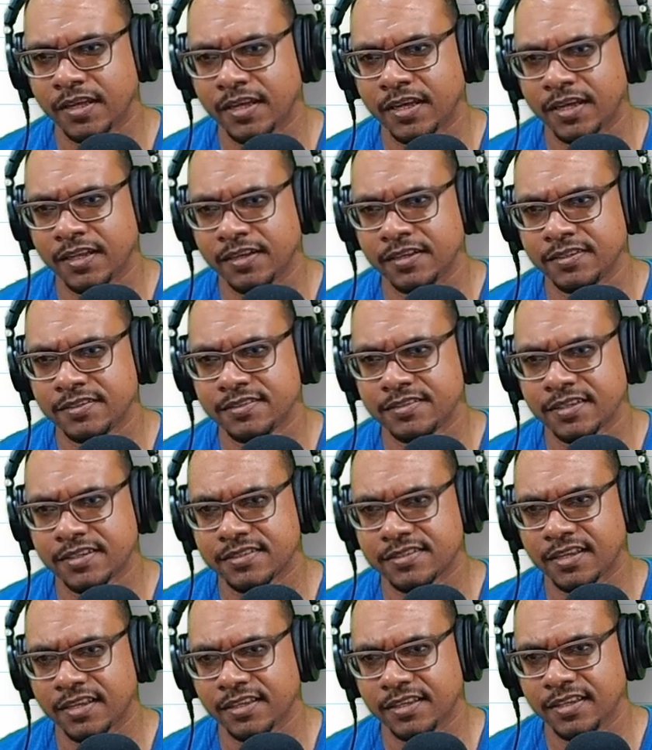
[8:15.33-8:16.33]
and the
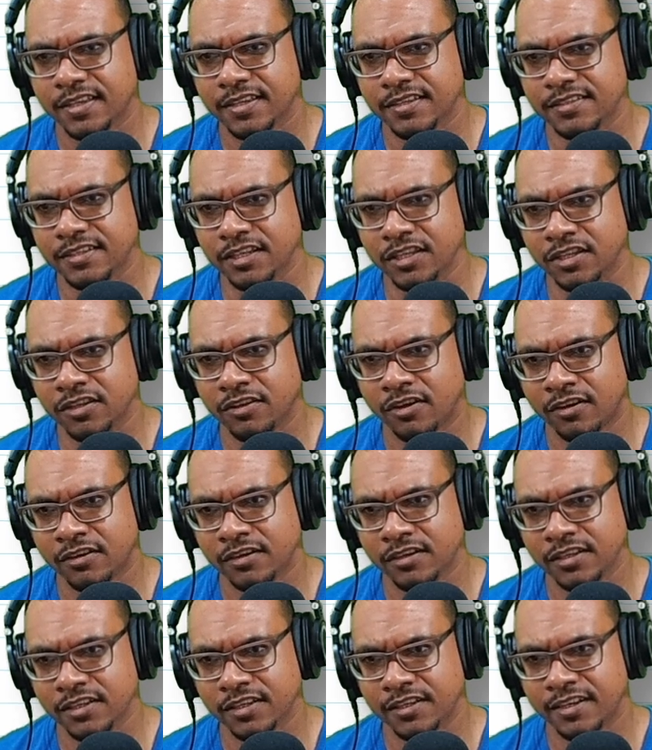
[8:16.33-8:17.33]
6 and K is the
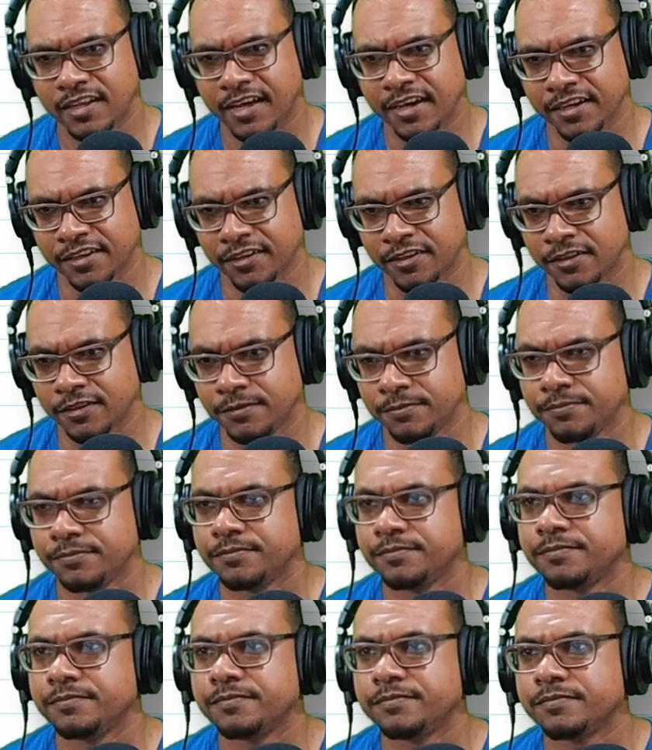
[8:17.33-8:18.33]
non-leading diagonal.
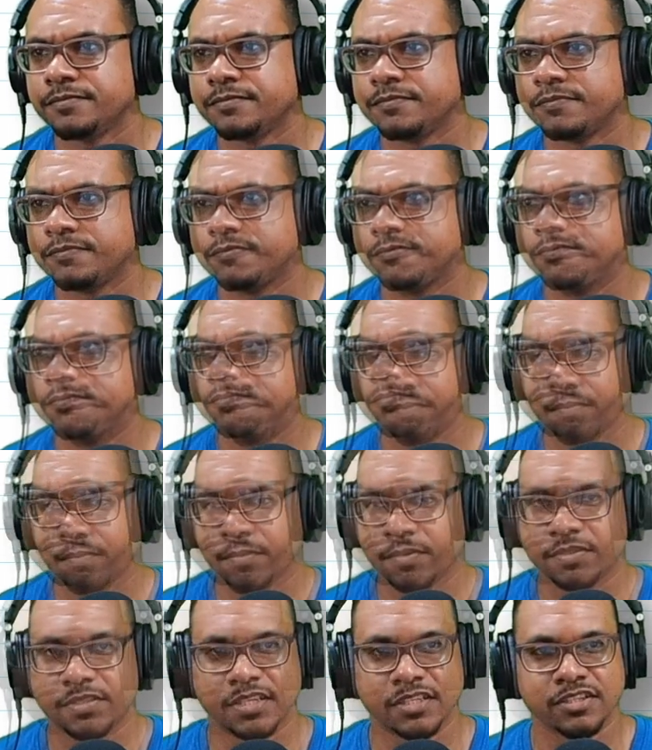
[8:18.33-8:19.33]

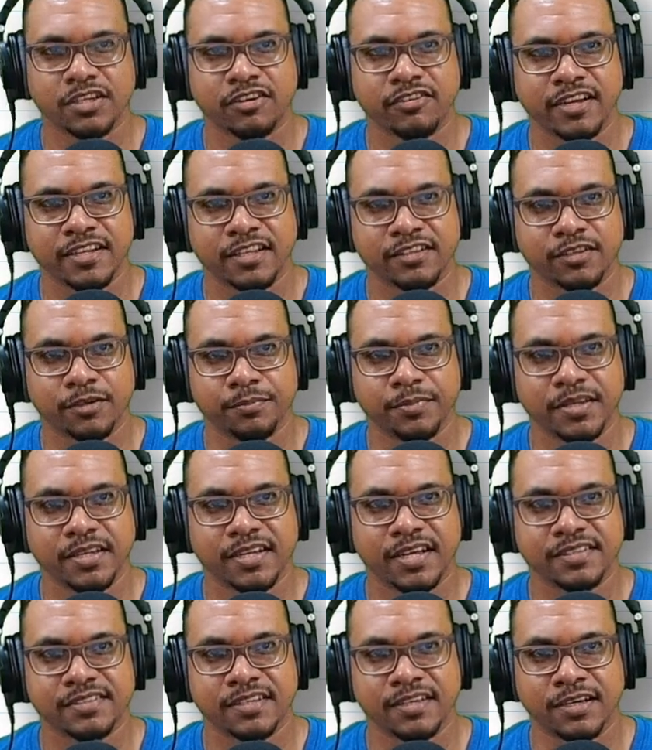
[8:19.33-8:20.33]
So I'm just going to write that up here,
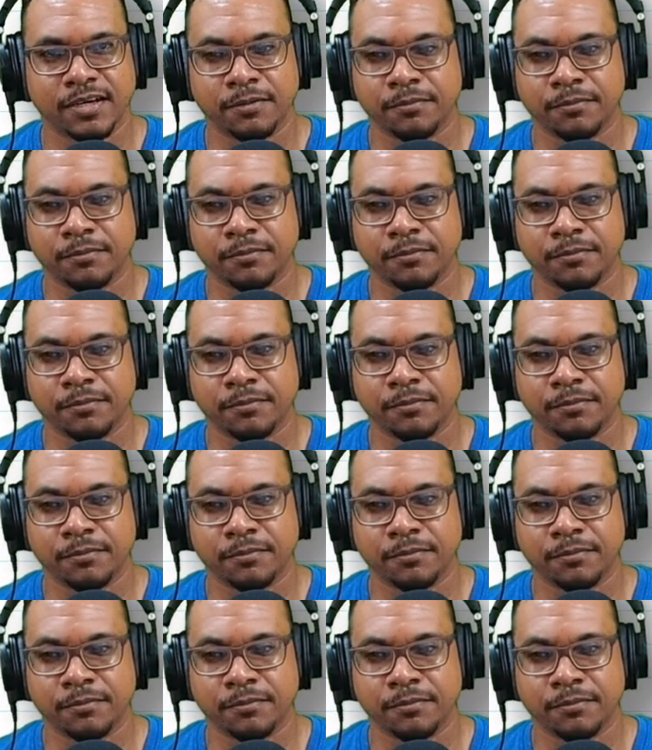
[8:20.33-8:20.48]
that